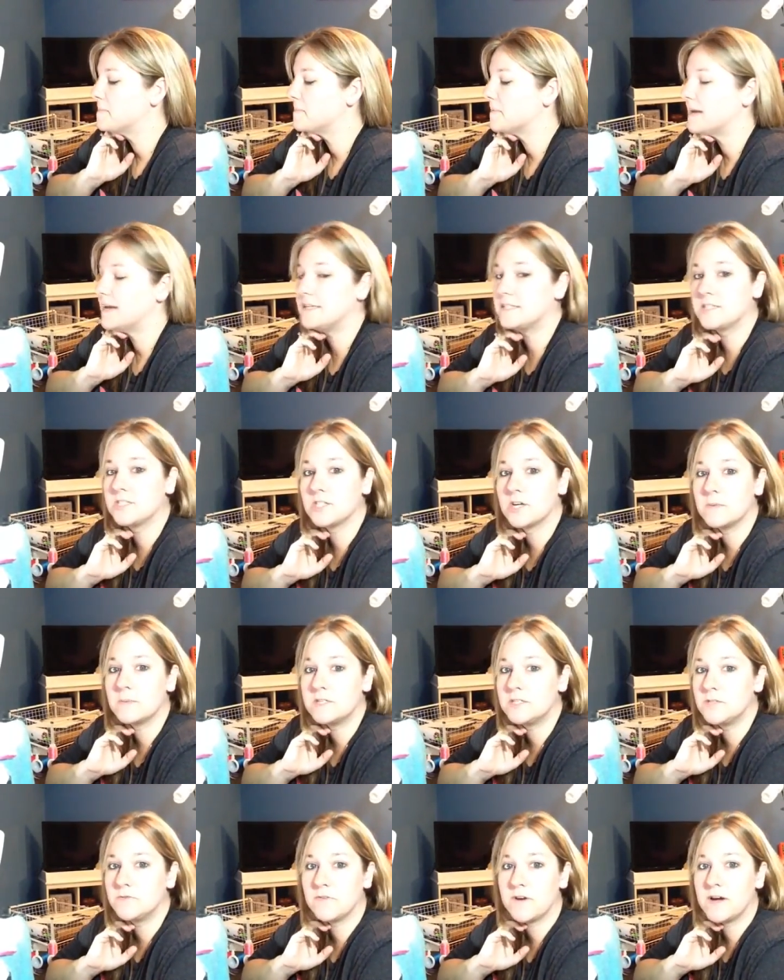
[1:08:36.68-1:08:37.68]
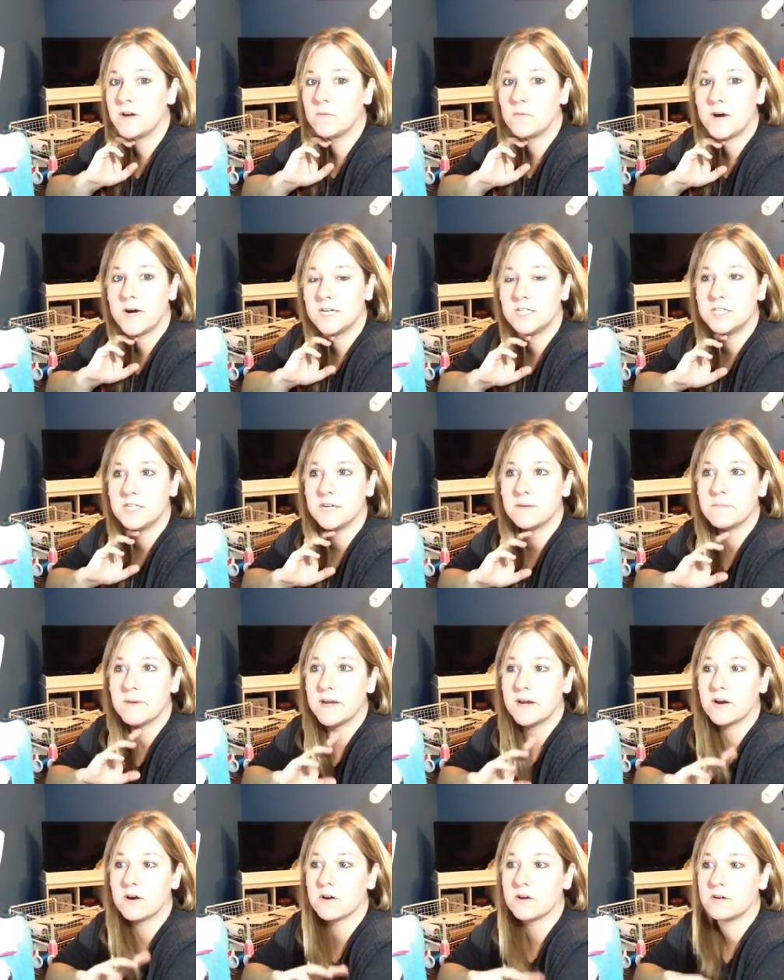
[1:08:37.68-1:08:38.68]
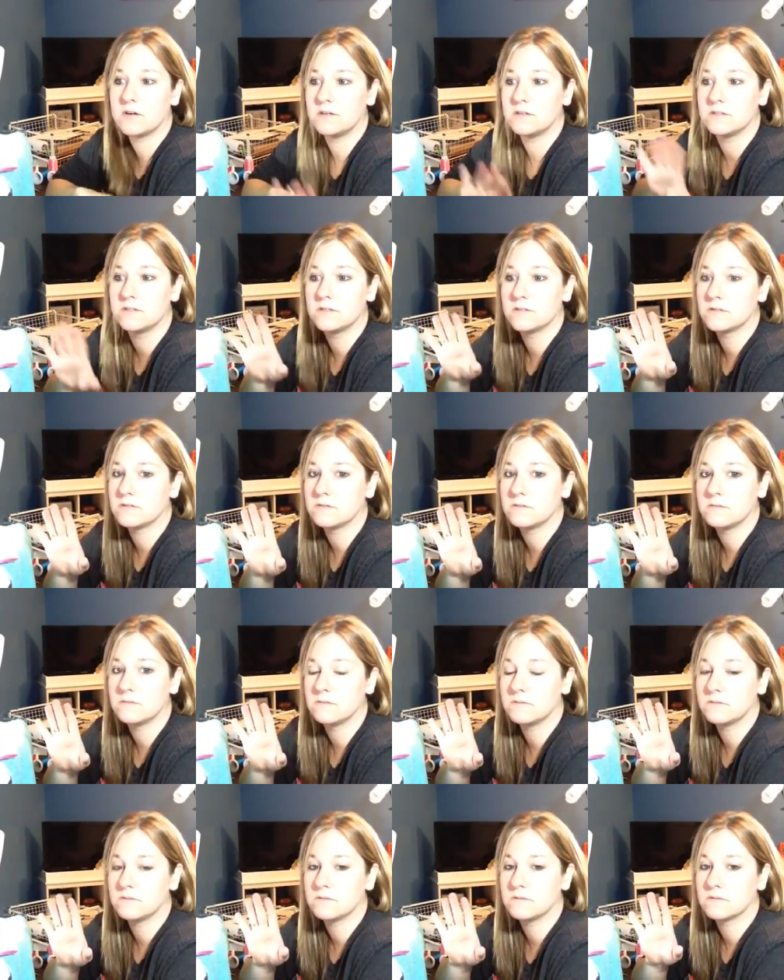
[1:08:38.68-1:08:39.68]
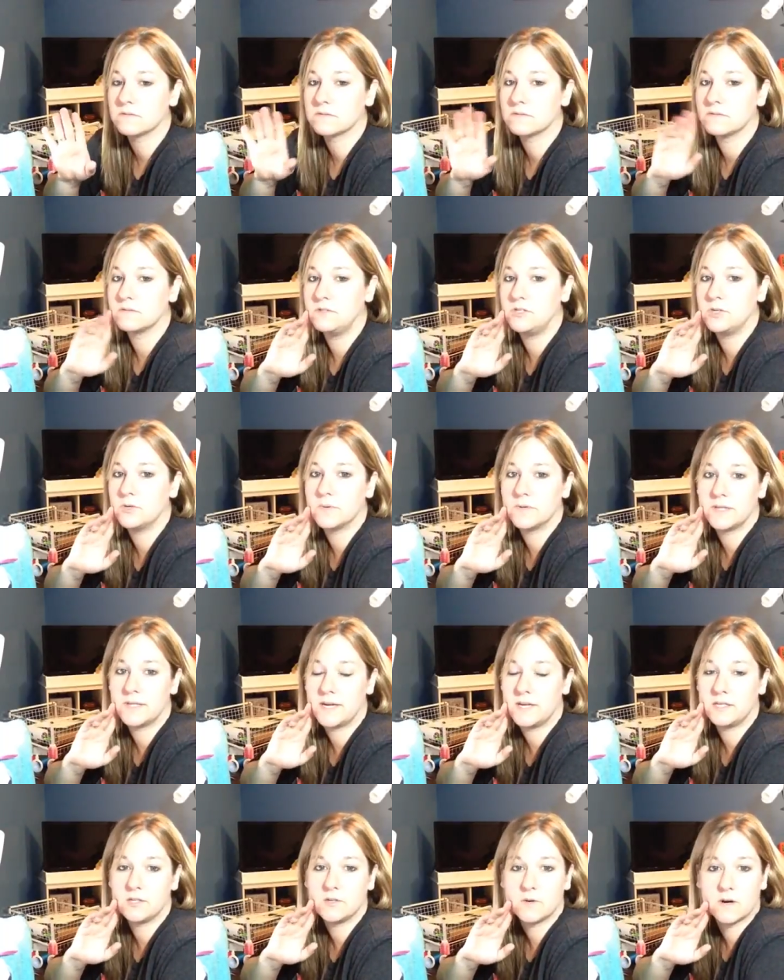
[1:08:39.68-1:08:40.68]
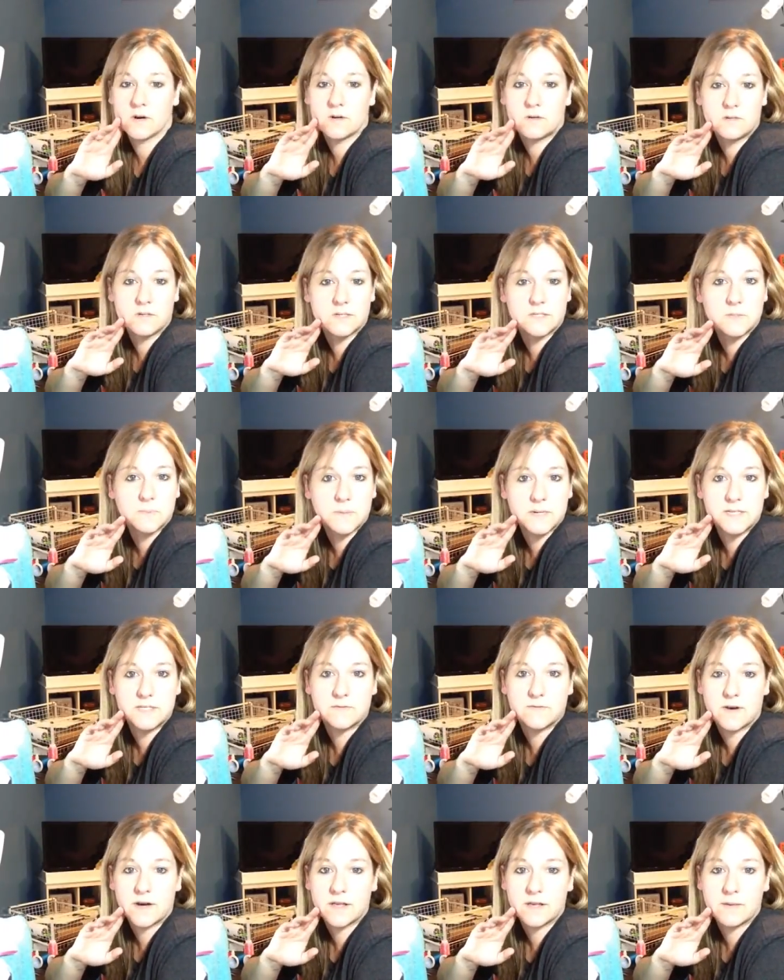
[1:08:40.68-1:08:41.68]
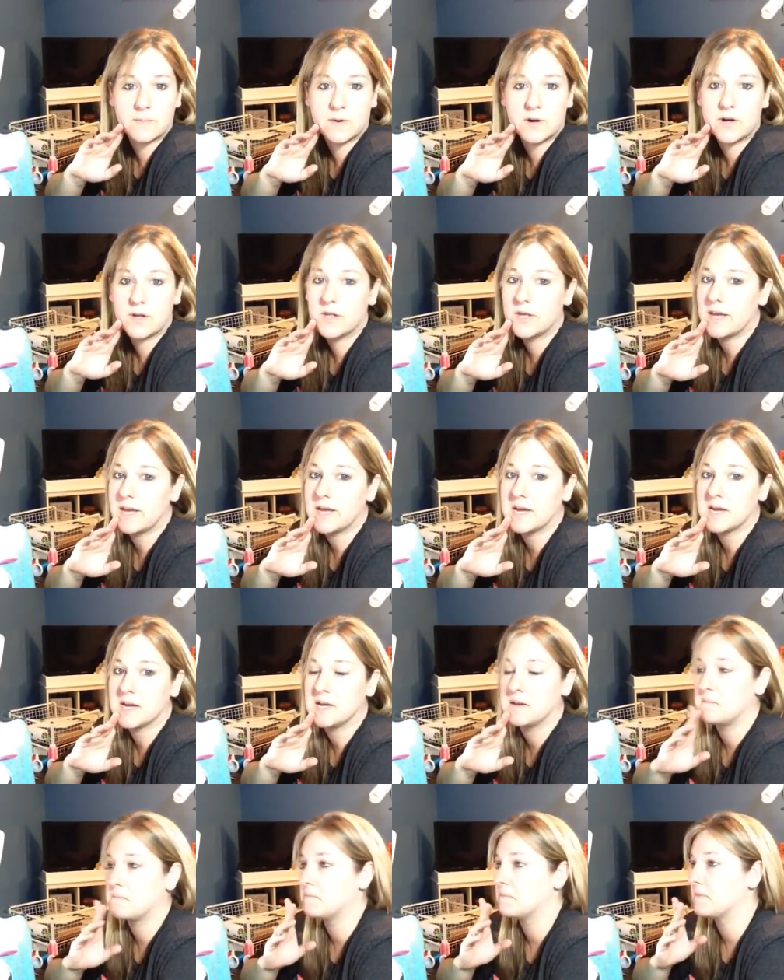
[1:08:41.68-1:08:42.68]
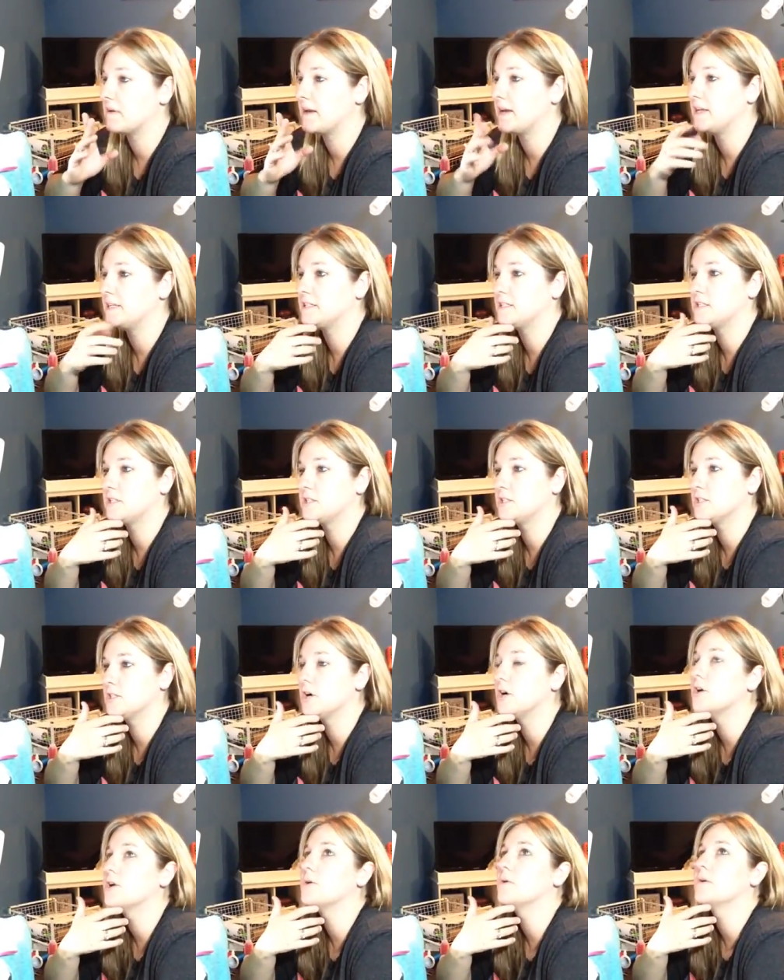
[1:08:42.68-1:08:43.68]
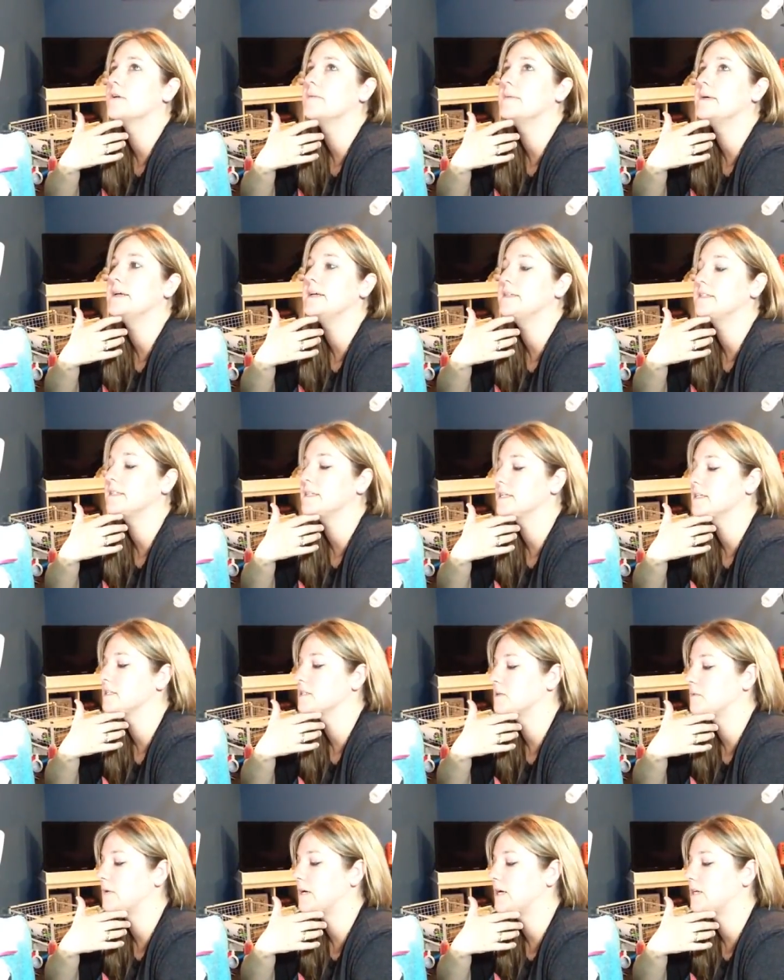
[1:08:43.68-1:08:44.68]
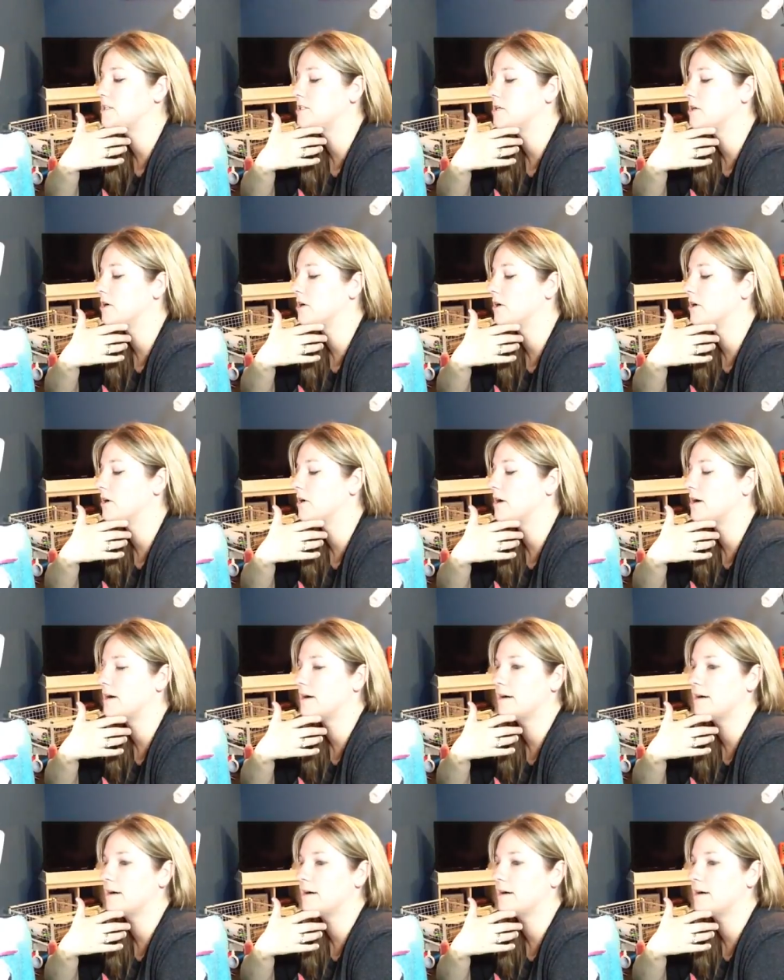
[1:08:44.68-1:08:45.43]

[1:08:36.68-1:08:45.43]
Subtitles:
it's so much fun watching my girls do what they do. Our oldest plays volleyball, and it's so amazing to watch her.